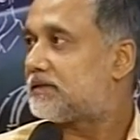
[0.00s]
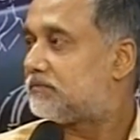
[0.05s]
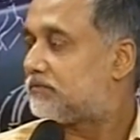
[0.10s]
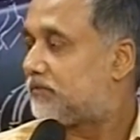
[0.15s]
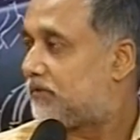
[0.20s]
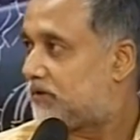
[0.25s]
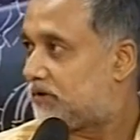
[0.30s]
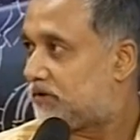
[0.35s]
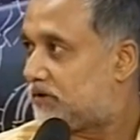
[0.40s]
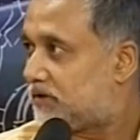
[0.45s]

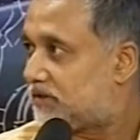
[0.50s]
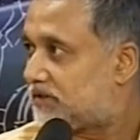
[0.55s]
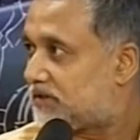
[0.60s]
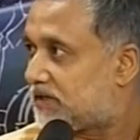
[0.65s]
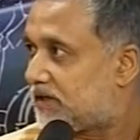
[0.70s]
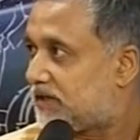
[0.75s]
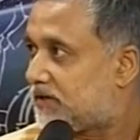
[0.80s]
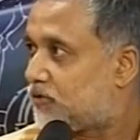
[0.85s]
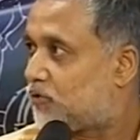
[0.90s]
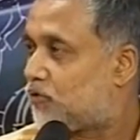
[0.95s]

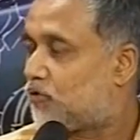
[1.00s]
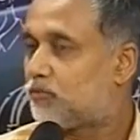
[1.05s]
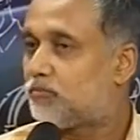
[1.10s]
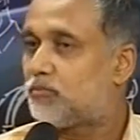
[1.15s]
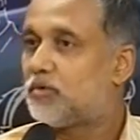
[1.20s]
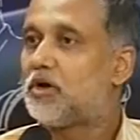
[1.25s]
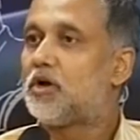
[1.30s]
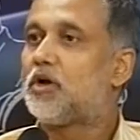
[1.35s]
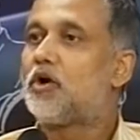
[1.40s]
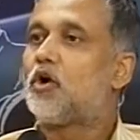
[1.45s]
inside
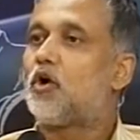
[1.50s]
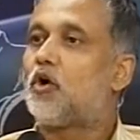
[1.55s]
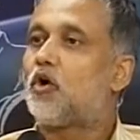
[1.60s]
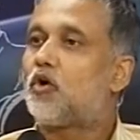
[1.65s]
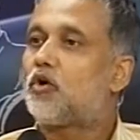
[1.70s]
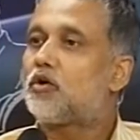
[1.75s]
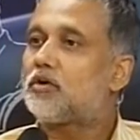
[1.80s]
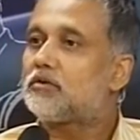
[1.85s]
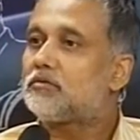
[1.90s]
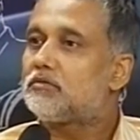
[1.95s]
home
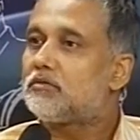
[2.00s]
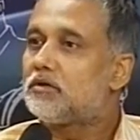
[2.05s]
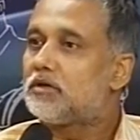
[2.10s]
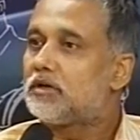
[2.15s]
or